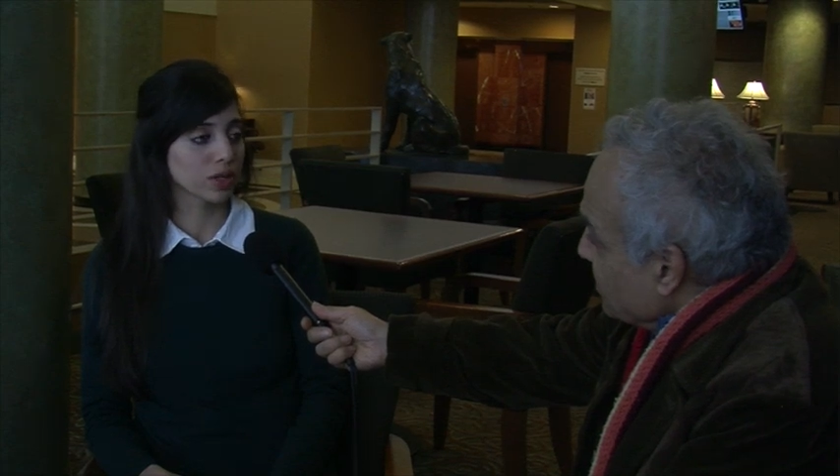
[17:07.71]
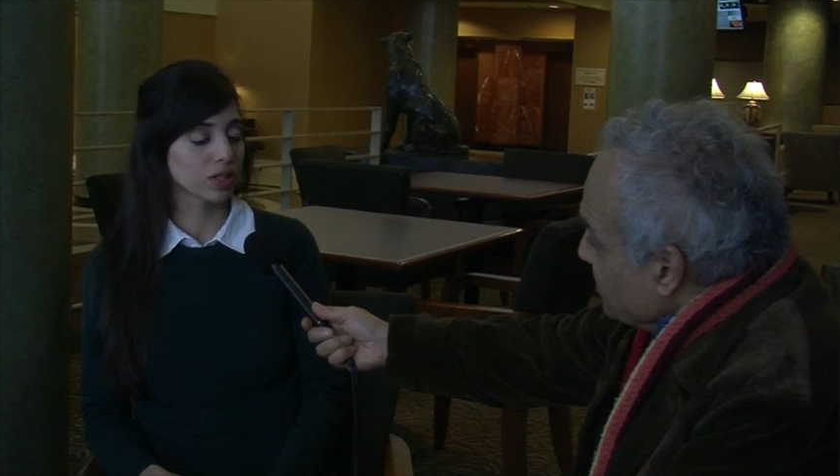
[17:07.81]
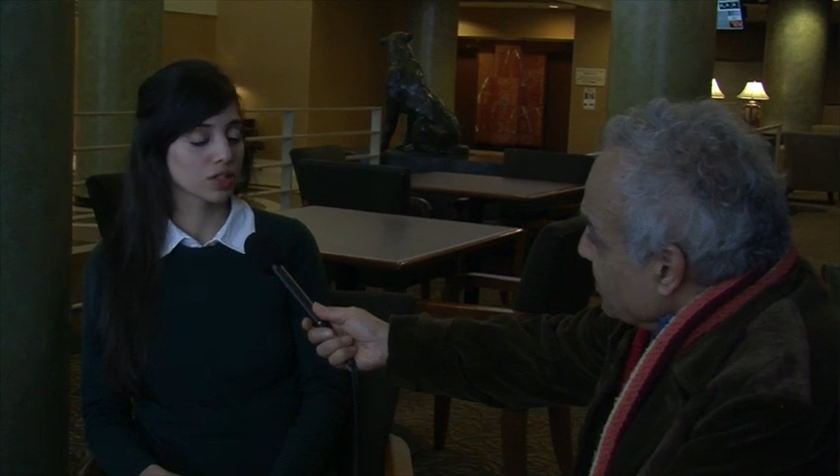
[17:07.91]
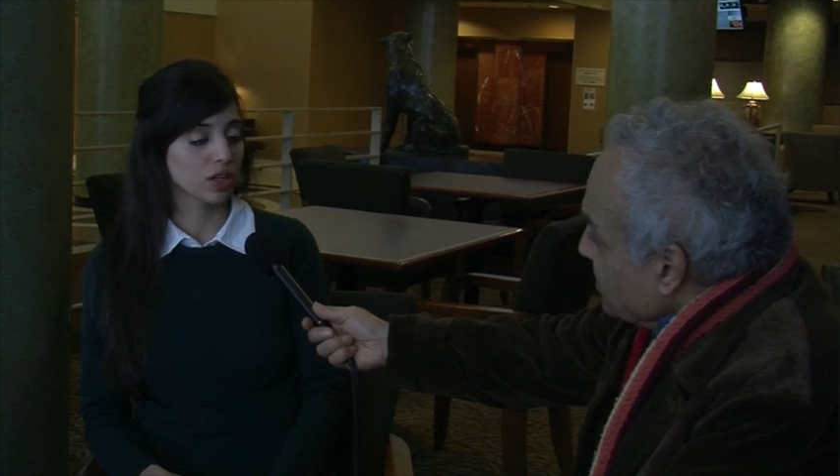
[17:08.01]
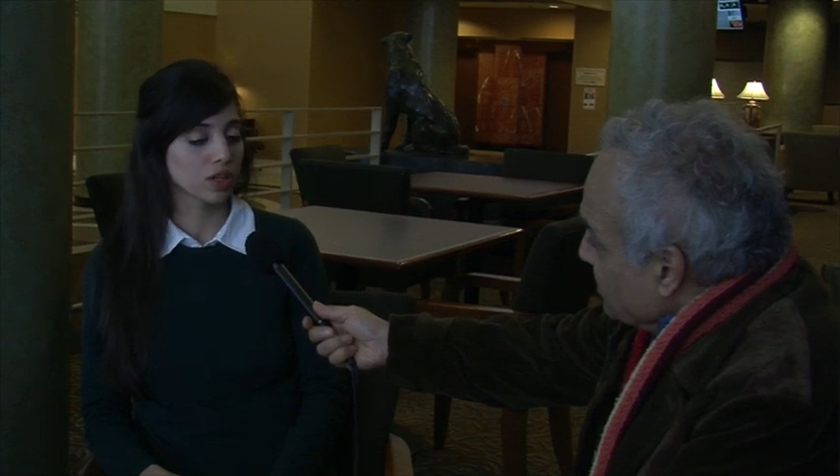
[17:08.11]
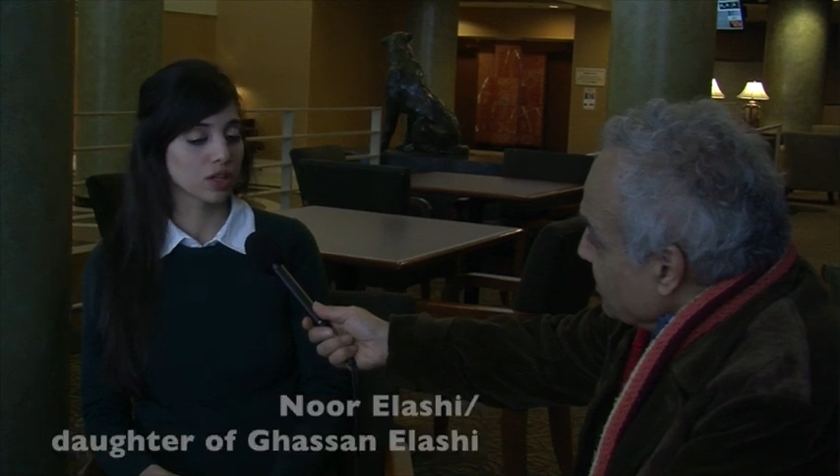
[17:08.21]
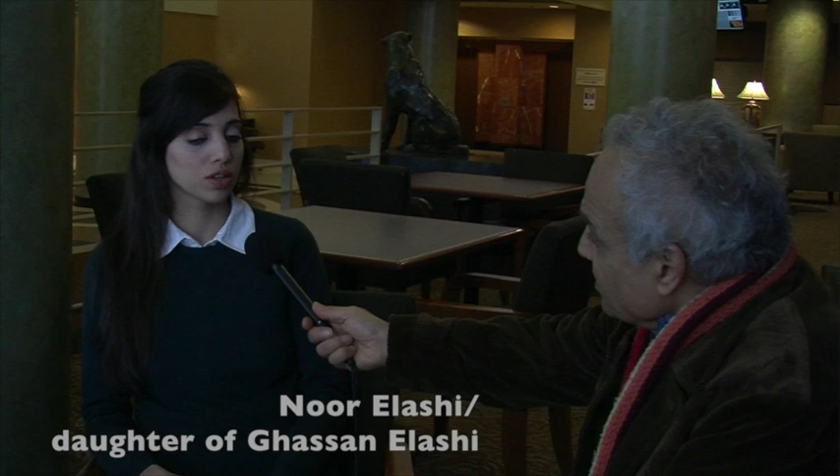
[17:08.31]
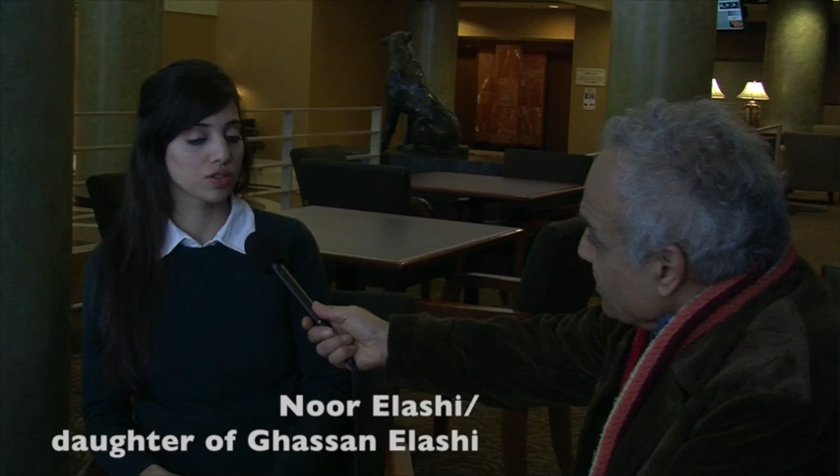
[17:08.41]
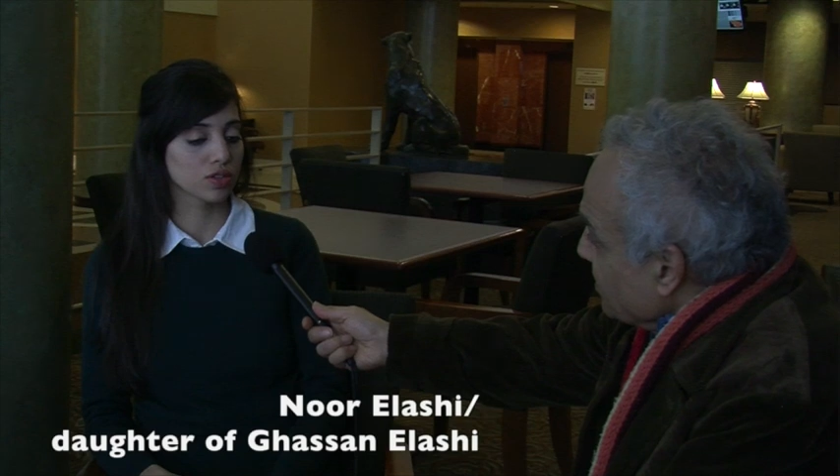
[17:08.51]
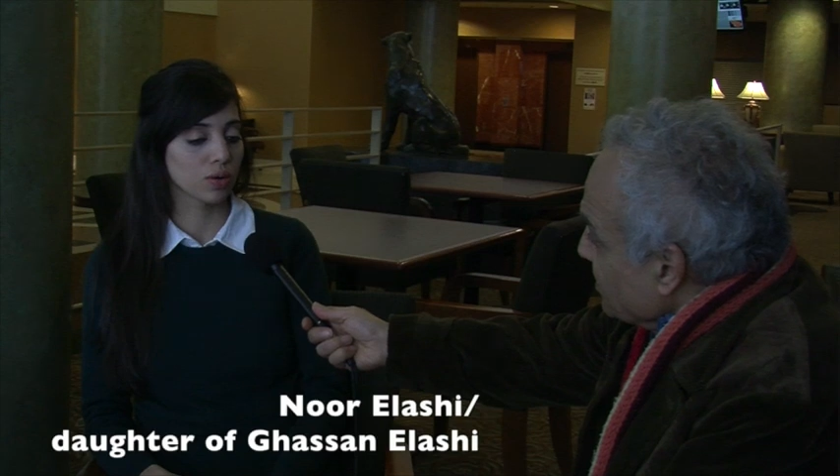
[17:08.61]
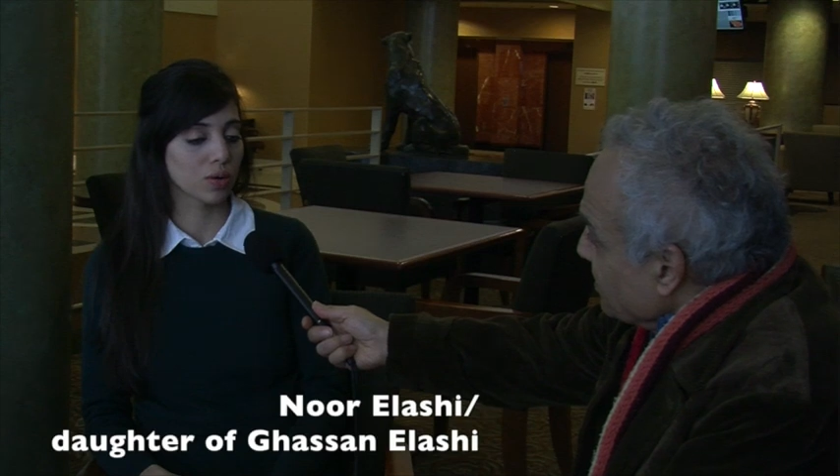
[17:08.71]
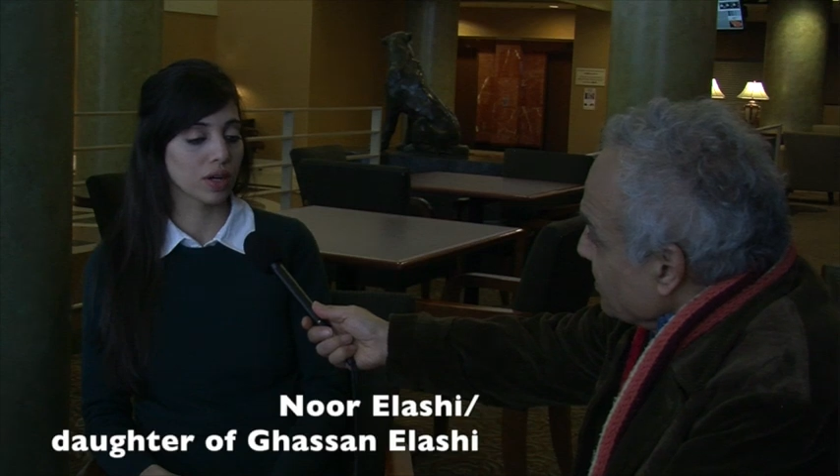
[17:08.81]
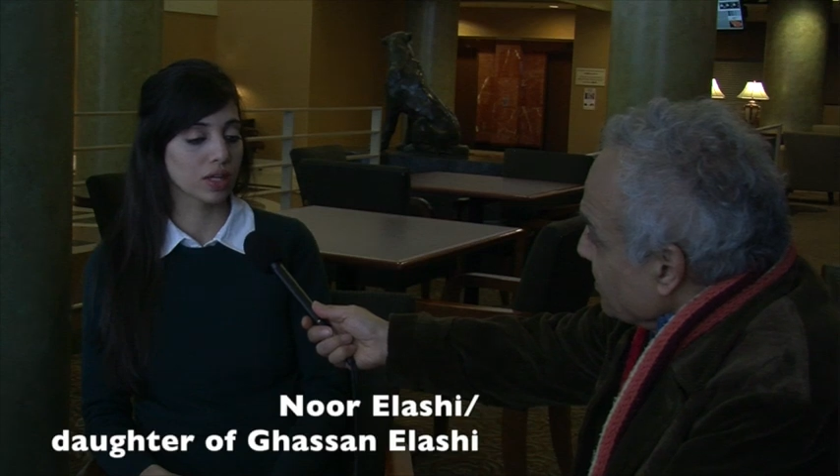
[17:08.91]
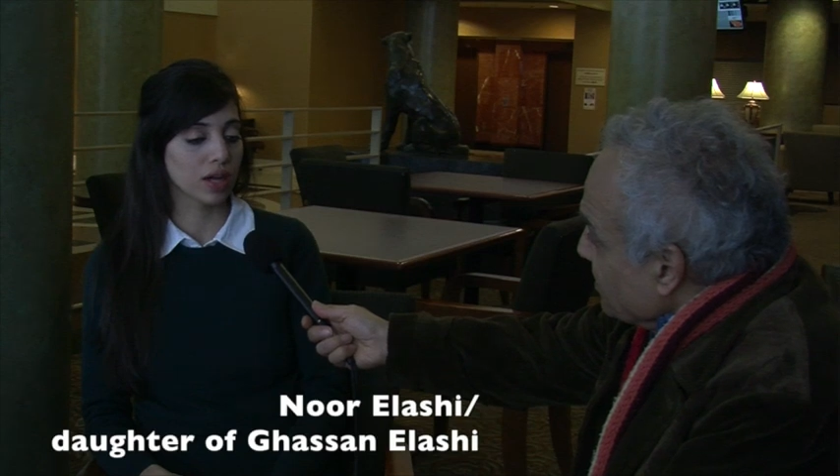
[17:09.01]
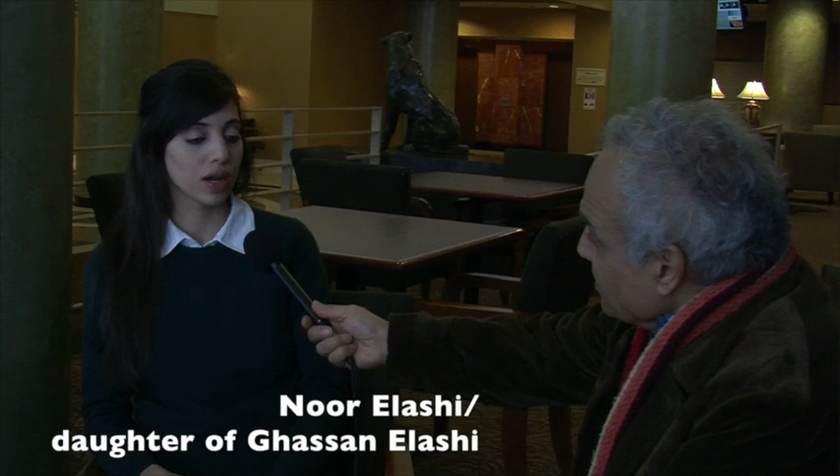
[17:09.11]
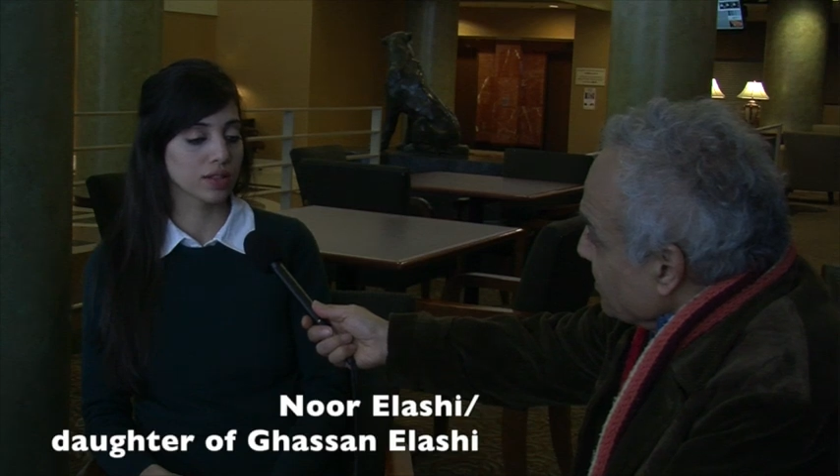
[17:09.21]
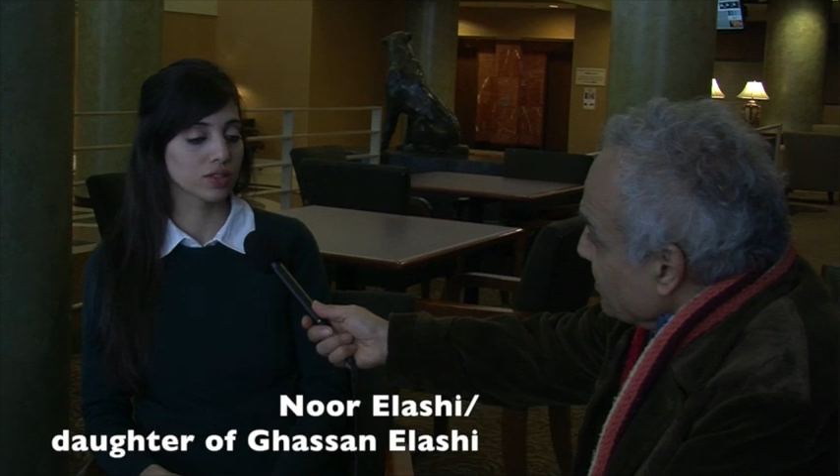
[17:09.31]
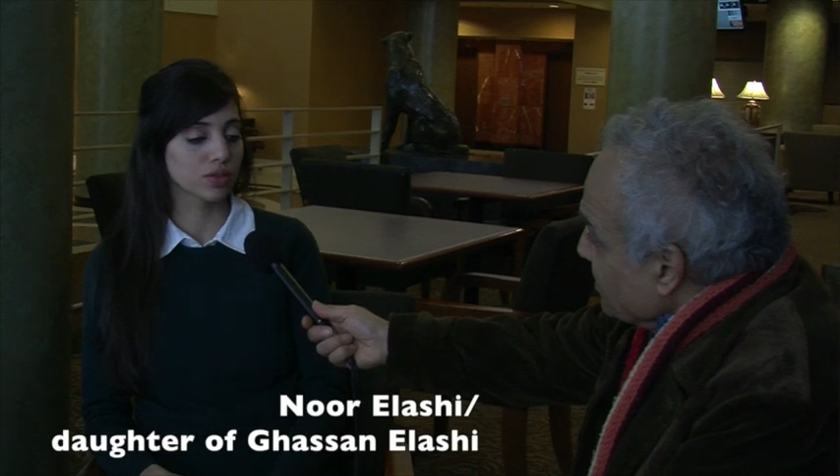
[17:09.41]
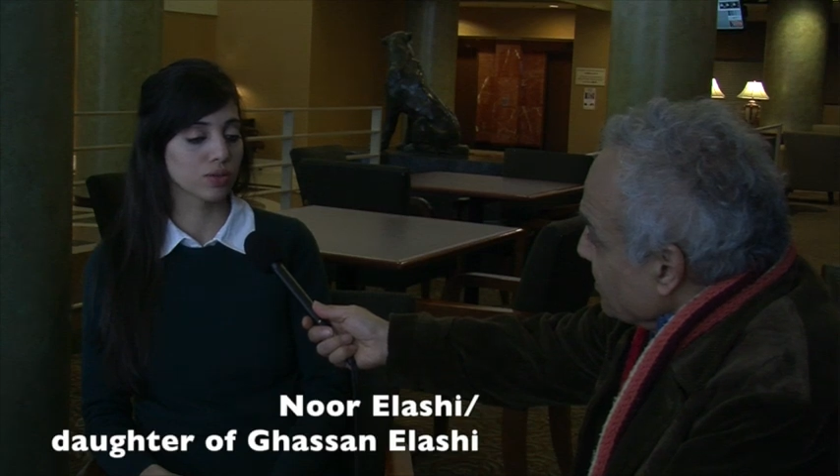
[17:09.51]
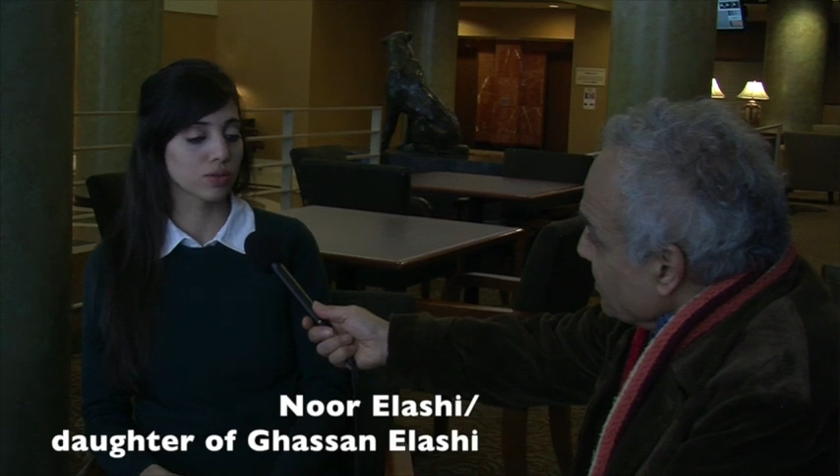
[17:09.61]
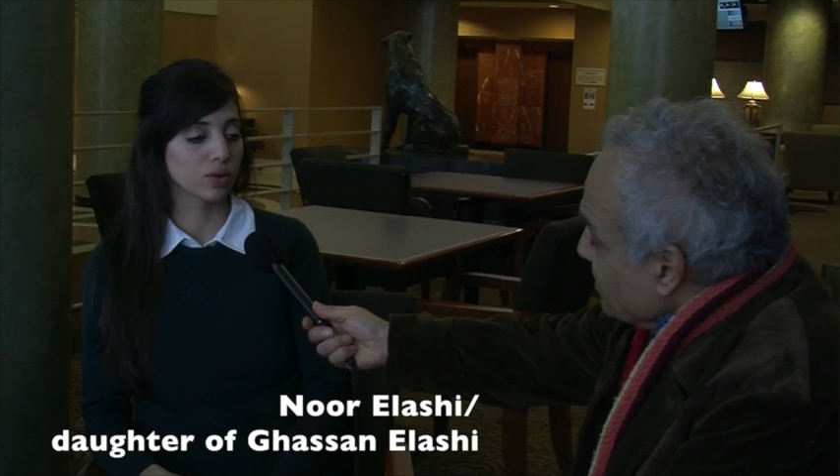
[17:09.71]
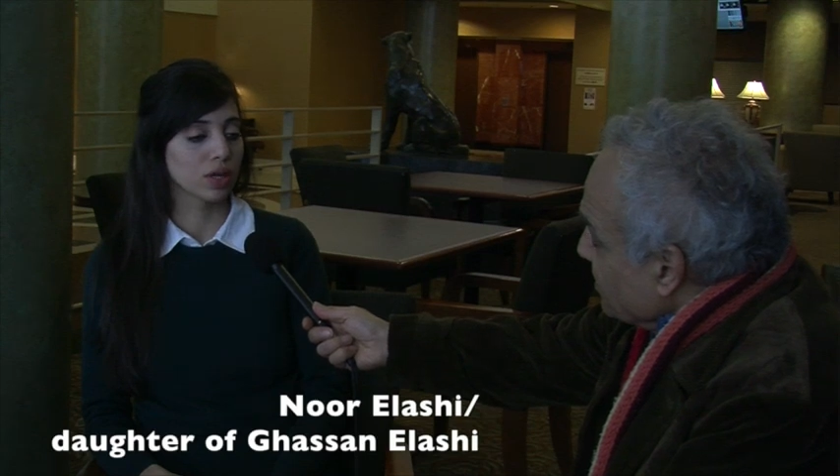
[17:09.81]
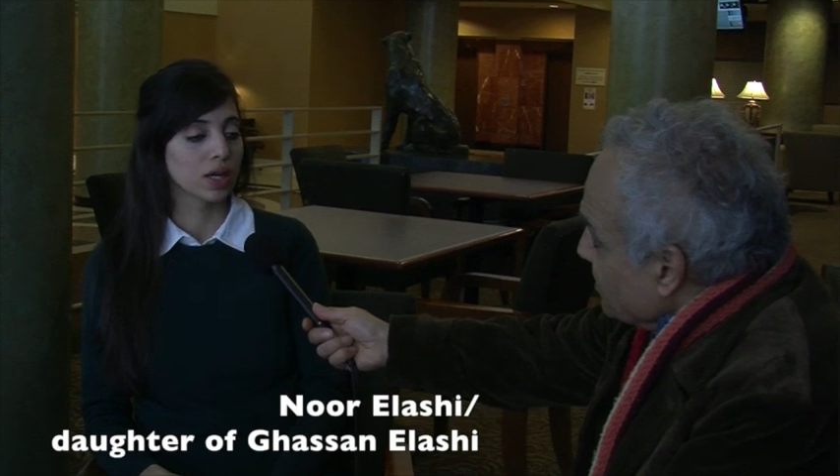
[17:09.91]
and so I had to